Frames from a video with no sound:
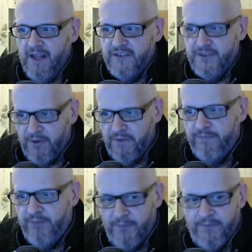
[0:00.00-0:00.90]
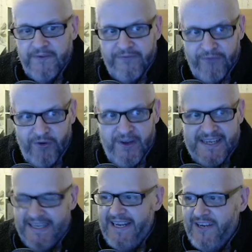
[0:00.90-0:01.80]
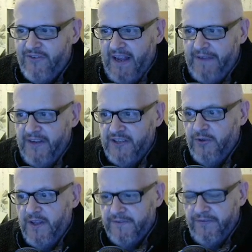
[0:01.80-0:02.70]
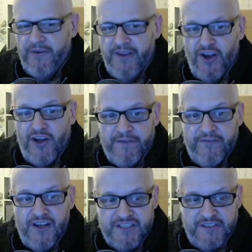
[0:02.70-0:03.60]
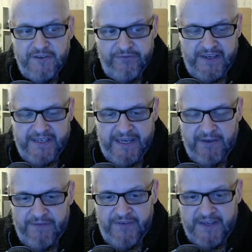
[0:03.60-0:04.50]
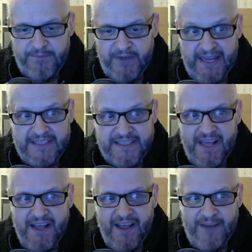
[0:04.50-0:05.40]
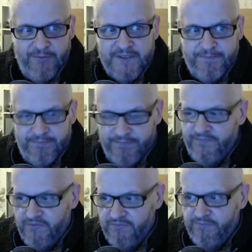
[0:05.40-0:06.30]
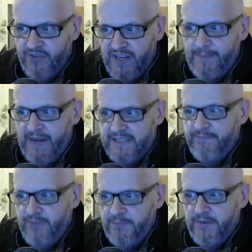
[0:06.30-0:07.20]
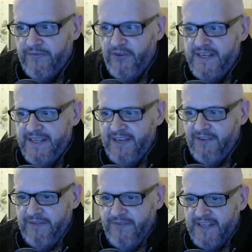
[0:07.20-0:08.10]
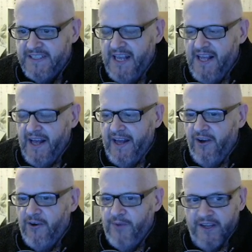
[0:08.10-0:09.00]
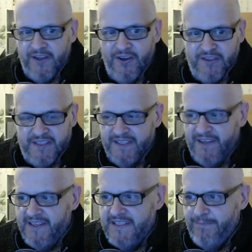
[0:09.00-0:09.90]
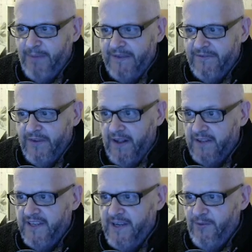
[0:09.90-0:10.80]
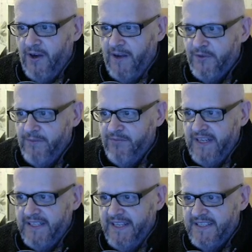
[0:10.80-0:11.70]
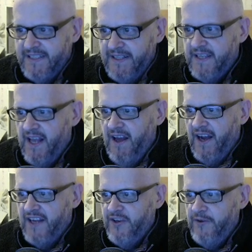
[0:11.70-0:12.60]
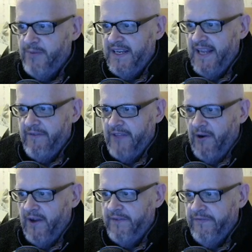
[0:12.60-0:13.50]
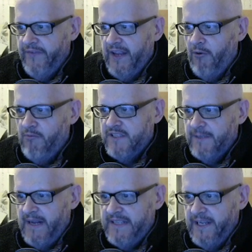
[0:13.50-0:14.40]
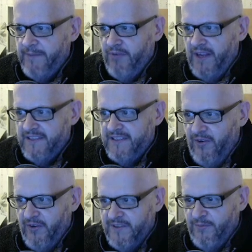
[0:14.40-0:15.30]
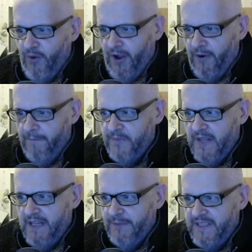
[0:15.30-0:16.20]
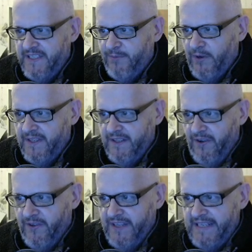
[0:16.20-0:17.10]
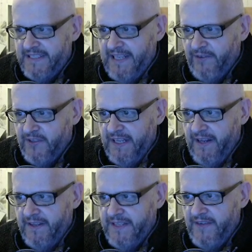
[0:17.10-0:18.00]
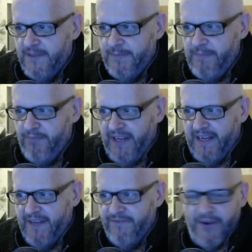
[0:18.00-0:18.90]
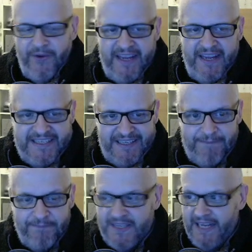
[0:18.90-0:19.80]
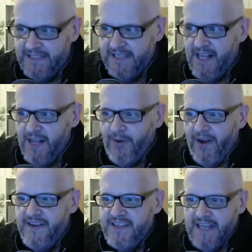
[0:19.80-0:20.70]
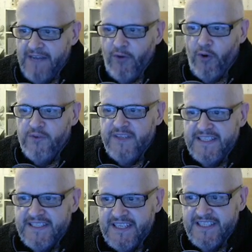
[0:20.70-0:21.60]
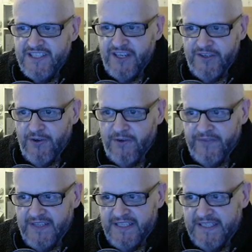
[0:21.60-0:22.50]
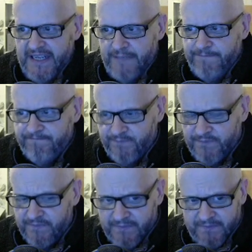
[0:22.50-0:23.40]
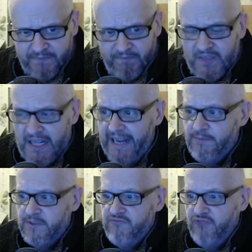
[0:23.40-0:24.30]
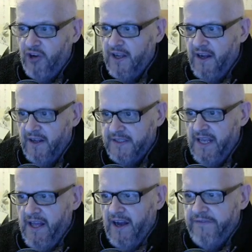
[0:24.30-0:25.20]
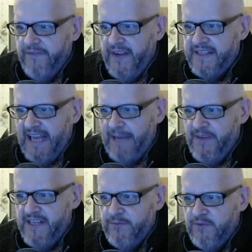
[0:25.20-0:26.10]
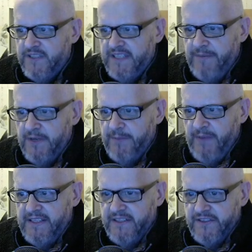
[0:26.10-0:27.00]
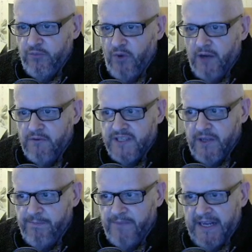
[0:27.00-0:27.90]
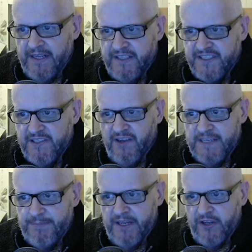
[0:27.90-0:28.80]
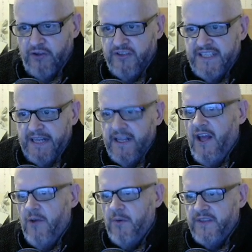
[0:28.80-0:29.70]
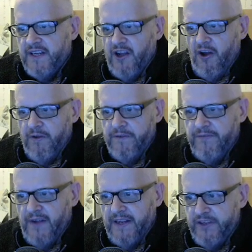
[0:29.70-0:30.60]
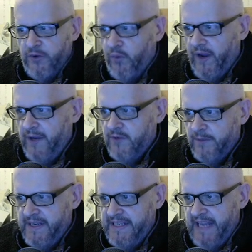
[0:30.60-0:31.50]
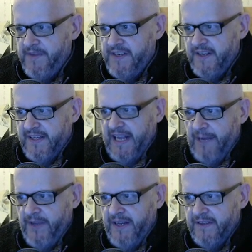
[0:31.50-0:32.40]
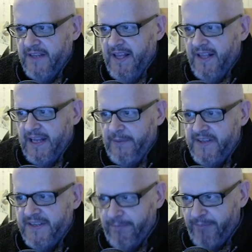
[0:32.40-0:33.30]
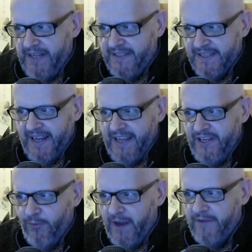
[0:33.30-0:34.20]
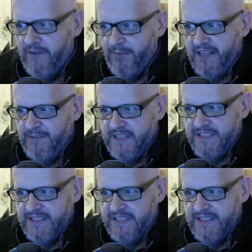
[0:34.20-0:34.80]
sort of proper 3D graphics. Well, it was a very early version of 3D graphics, but yes, it was pretty much proper 3D graphics. And oh my God, did I spend... I'll tell you what, I'm doing pretty decent at this. I do believe, though, I think automatic brakes are on as well, which is what on the easy level, because it seemed to be braking very easily. Yes, but I used to have all the assists turned off for this game, and it was rock hard. I think damage was implemented as well, so make the slightest bit of contact with the car in front and your wing would be damaged, and to come into the pits and get your wing replaced, which